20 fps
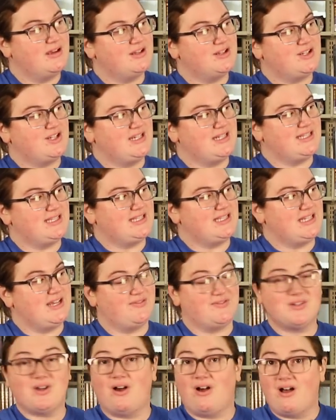She
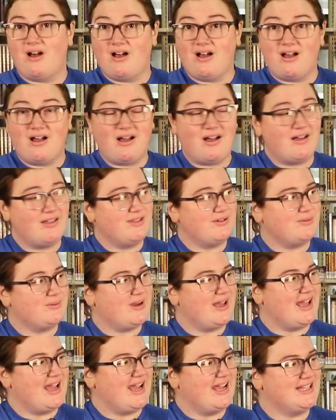sniffed all the
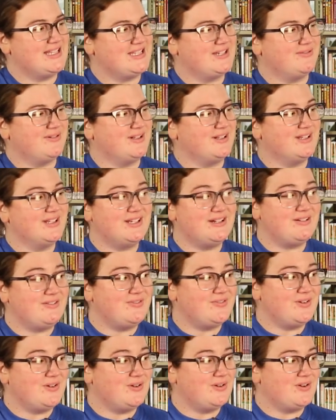way to a little
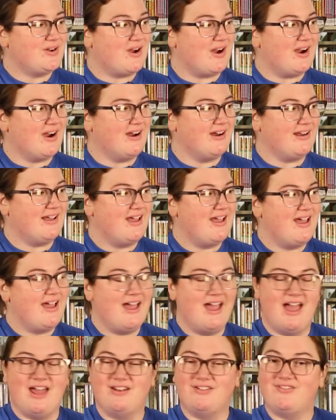food cart
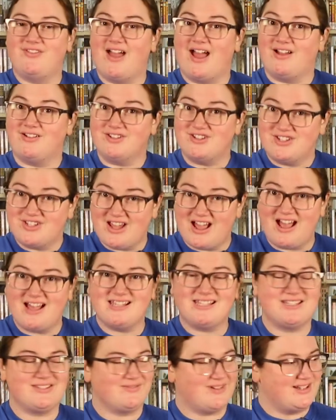and found
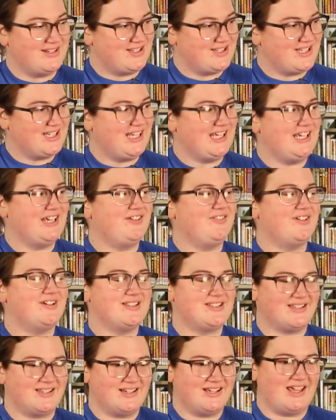just what she
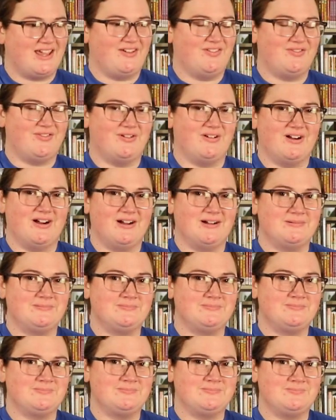was looking for.
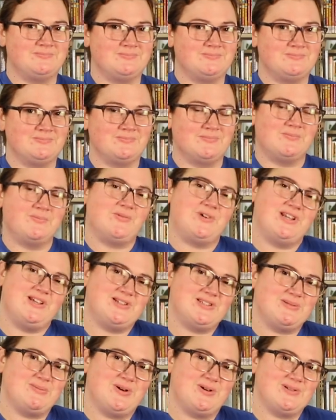What do
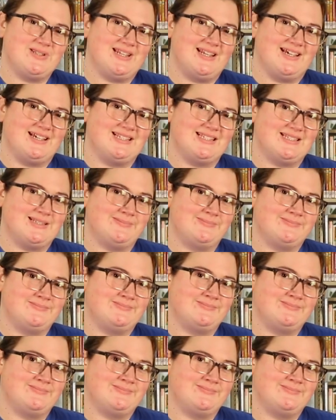you suppose it is?